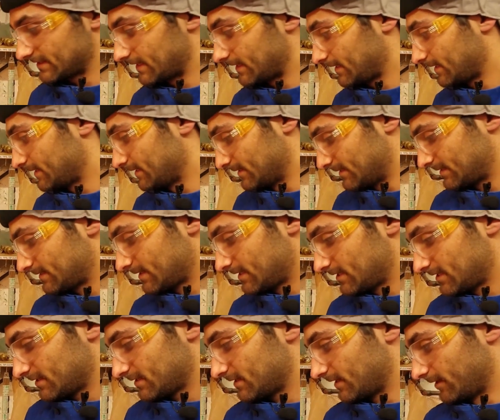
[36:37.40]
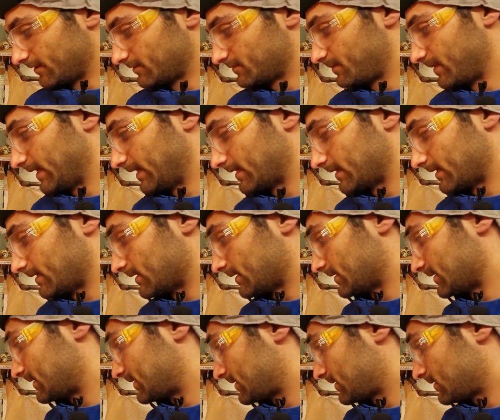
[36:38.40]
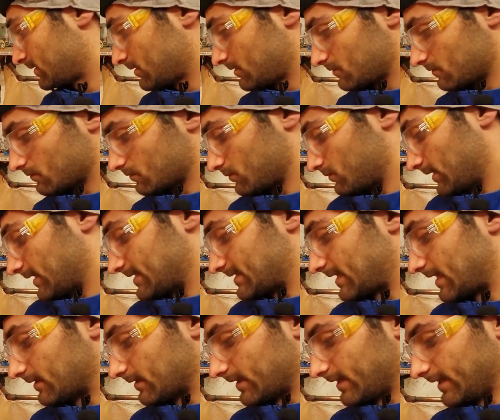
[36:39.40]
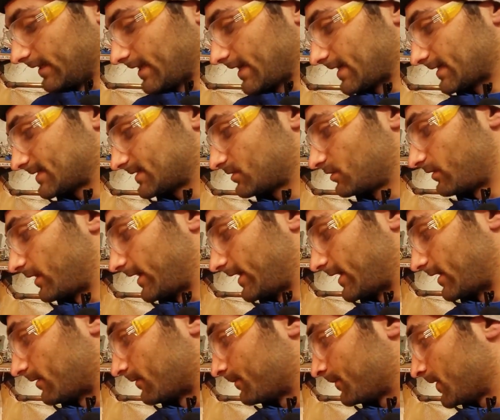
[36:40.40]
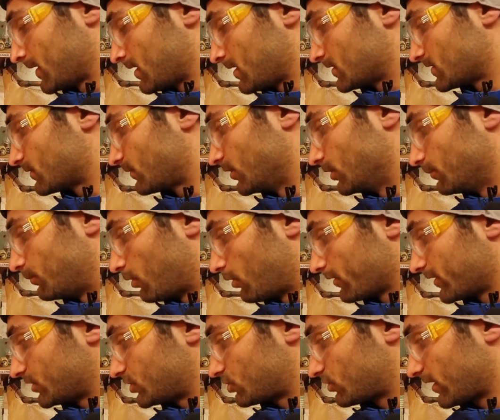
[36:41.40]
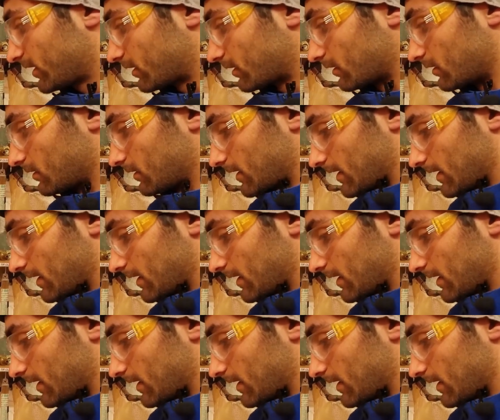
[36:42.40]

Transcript: that is, is because it's not letting gas through right now. So when you pull the trigger